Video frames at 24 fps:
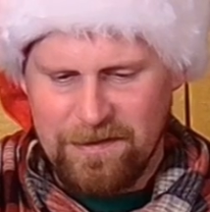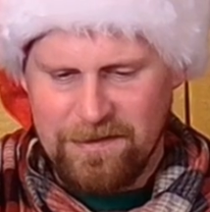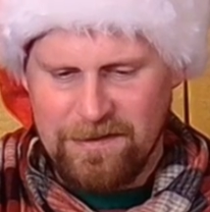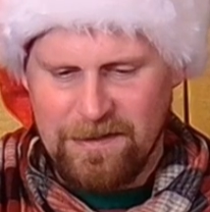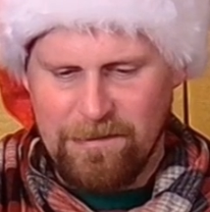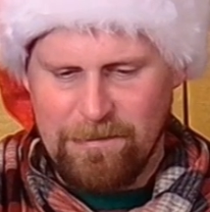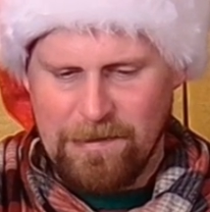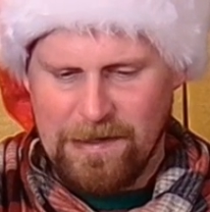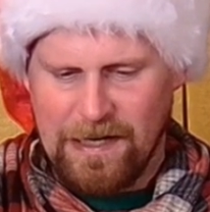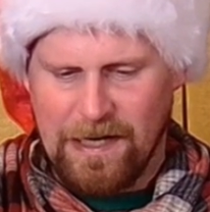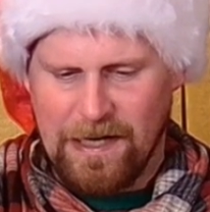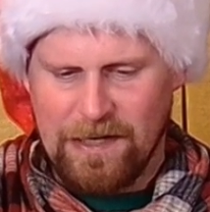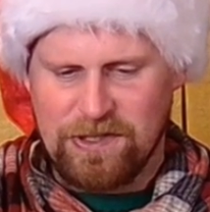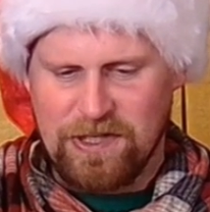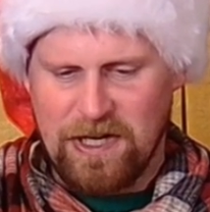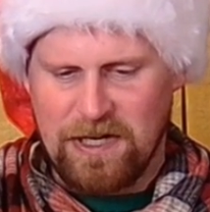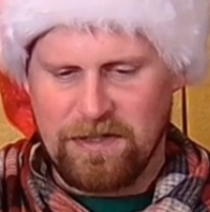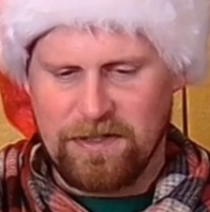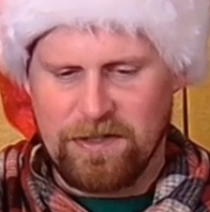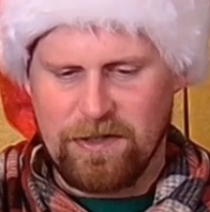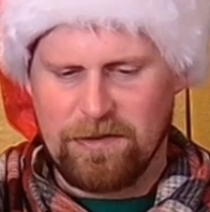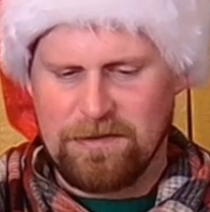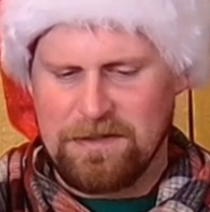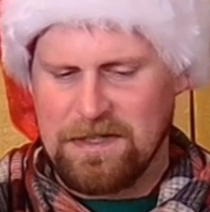I mean, I
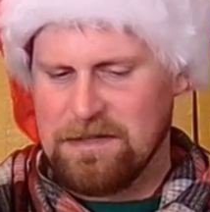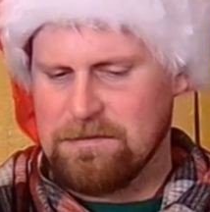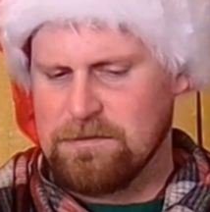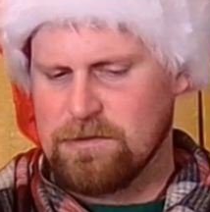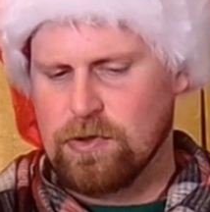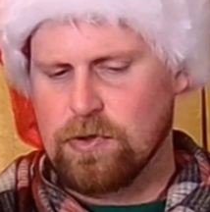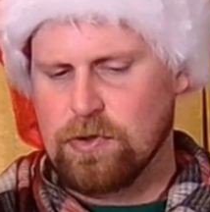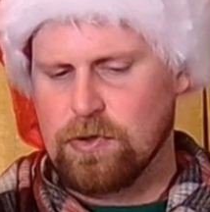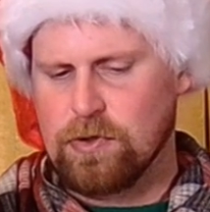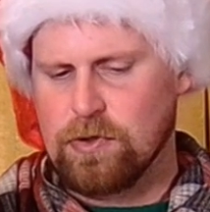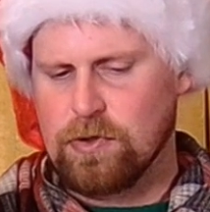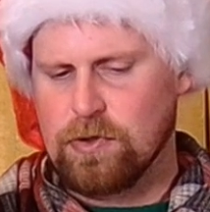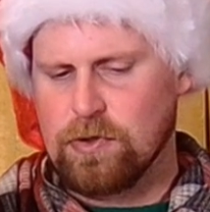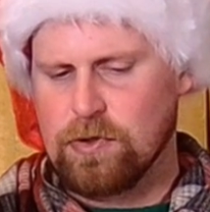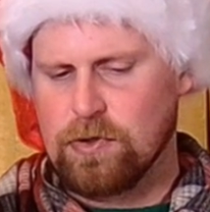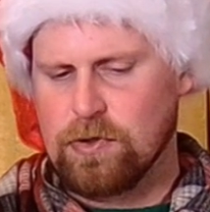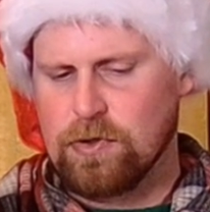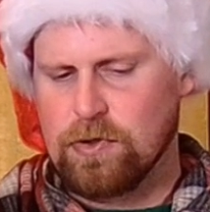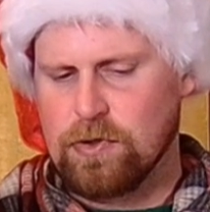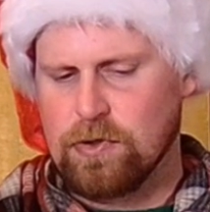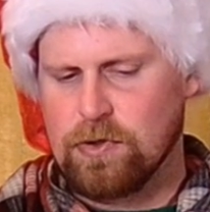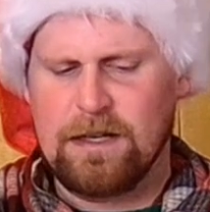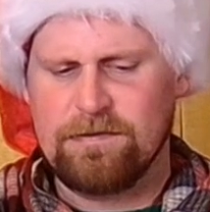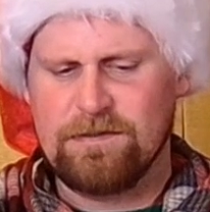generally don't eat noodles that
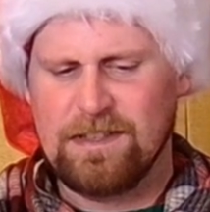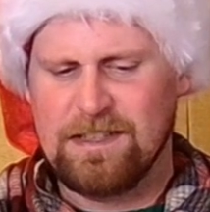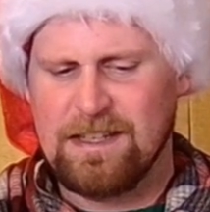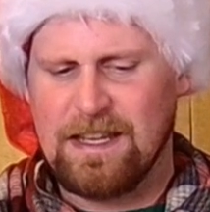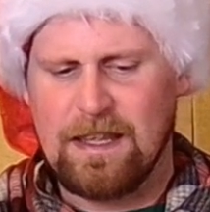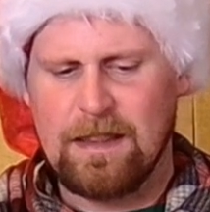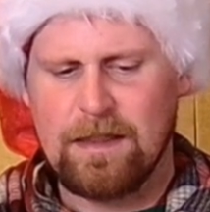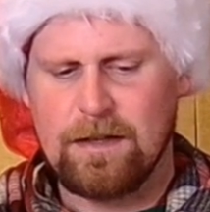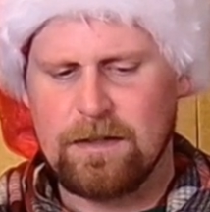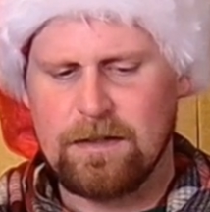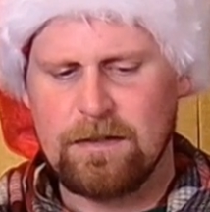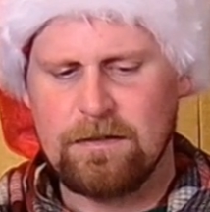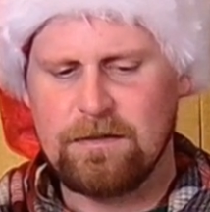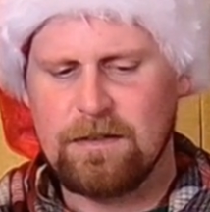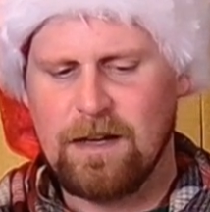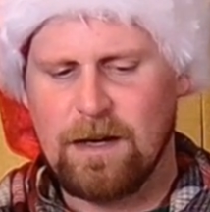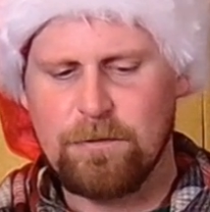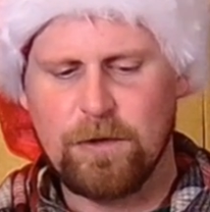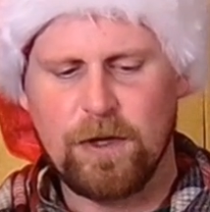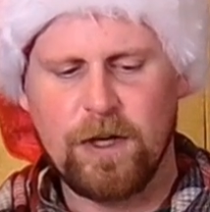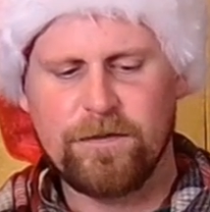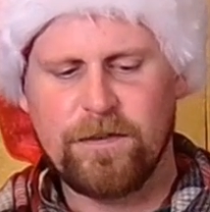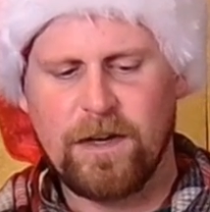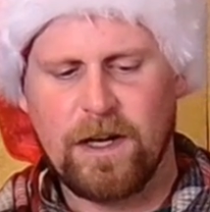often either. I'm
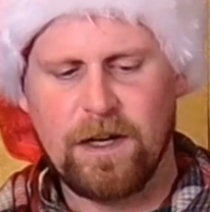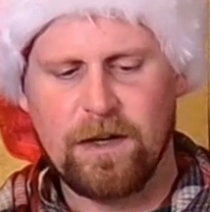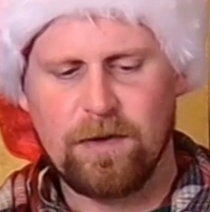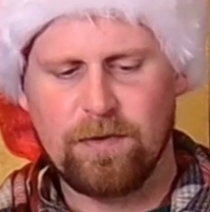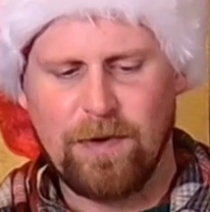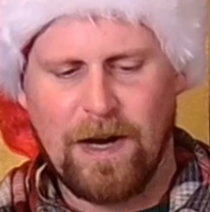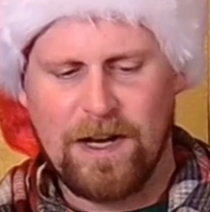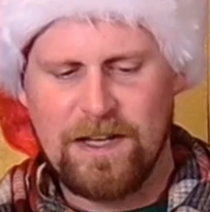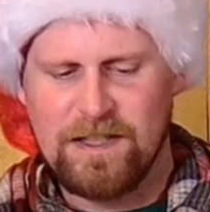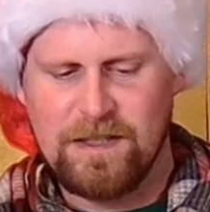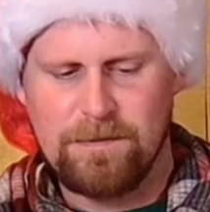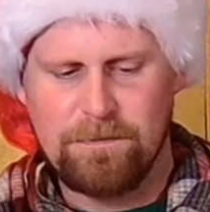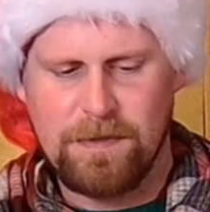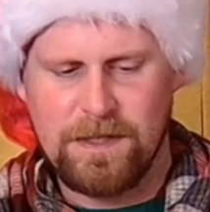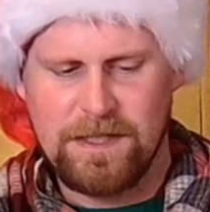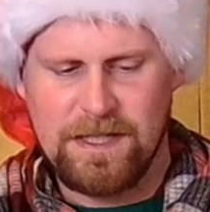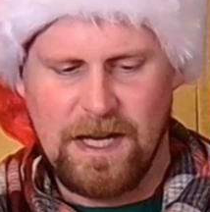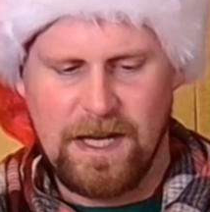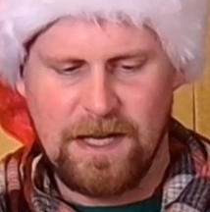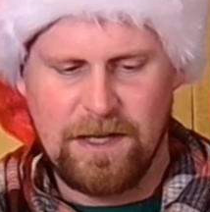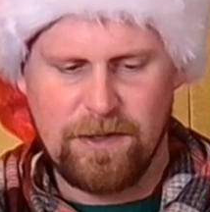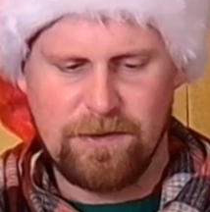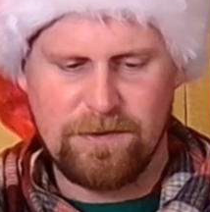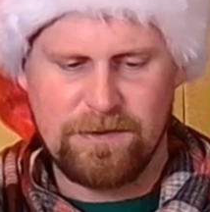more of a rice and
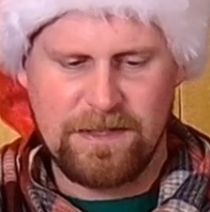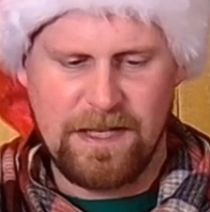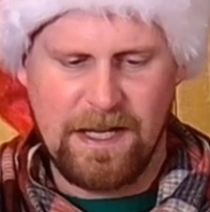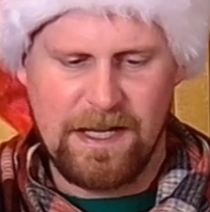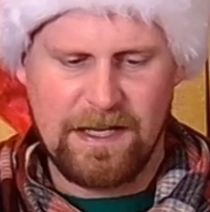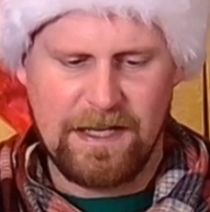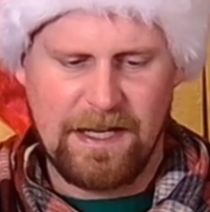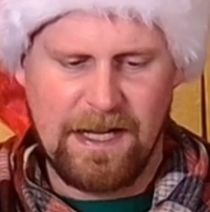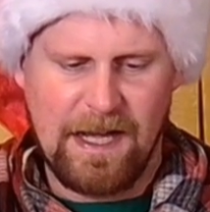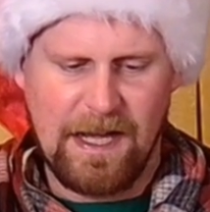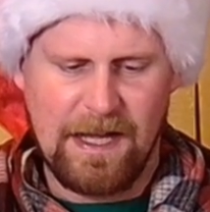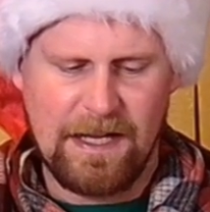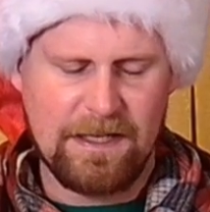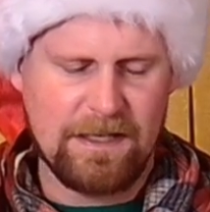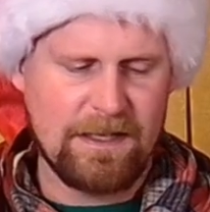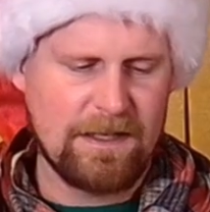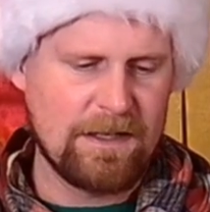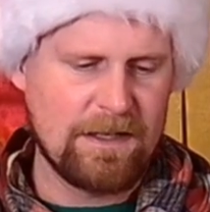potatoes kind of guy.